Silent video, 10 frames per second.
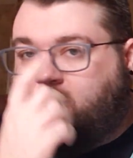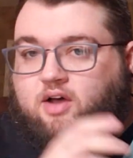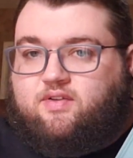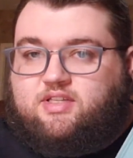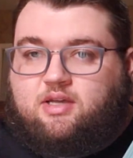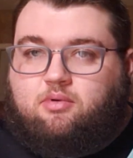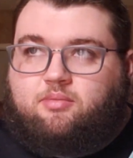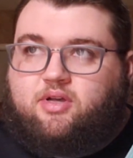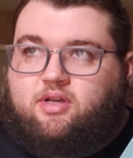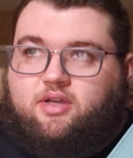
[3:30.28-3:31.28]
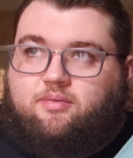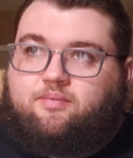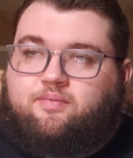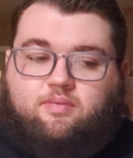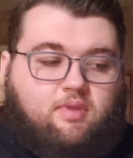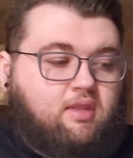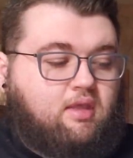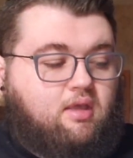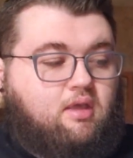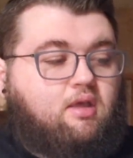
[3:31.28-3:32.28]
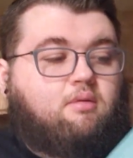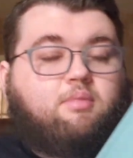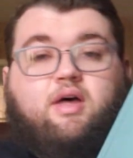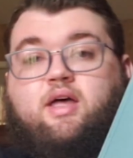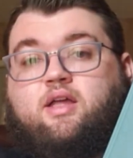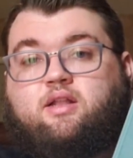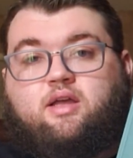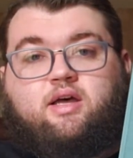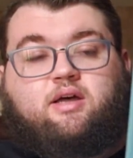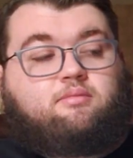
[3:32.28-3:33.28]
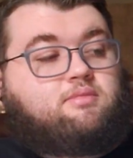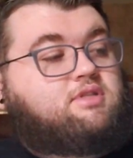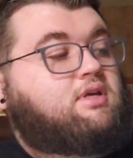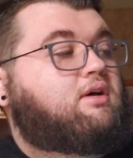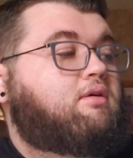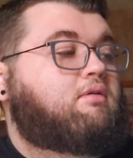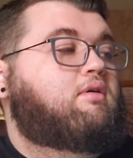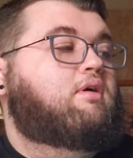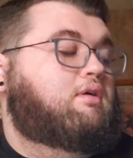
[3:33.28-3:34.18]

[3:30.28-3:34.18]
coffee table book, but so